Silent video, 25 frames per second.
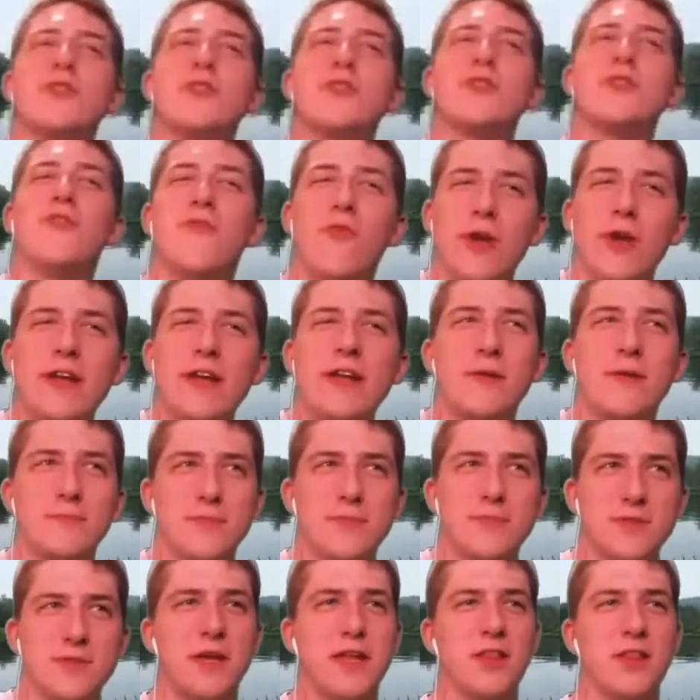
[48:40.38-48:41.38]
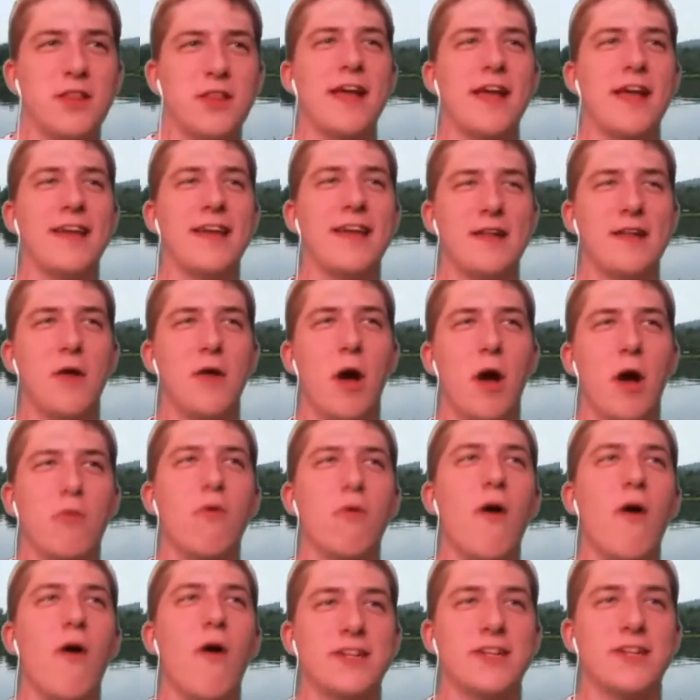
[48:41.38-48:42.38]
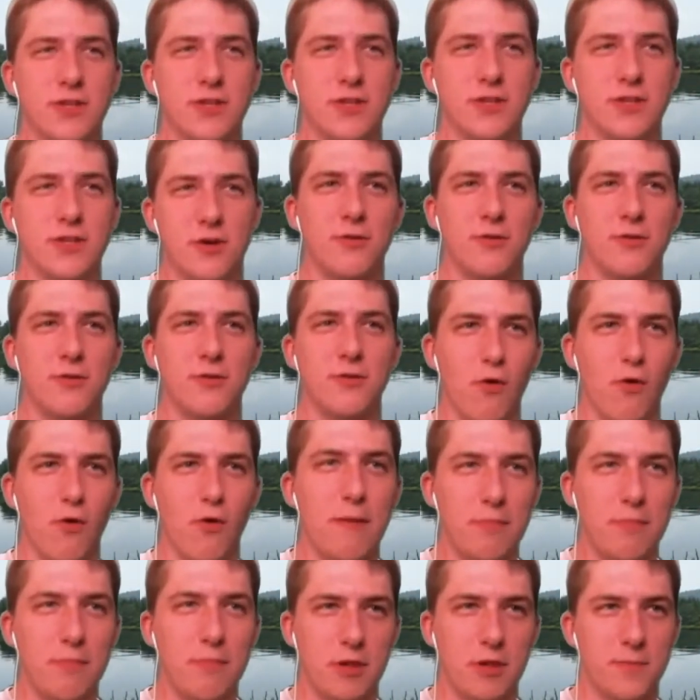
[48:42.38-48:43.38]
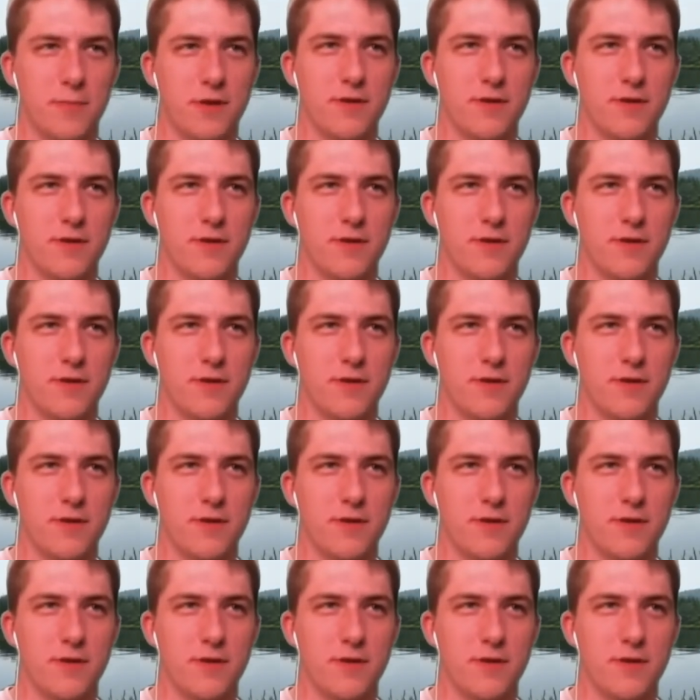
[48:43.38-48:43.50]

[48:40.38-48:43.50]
is, freedoms, be, like in a practical problem.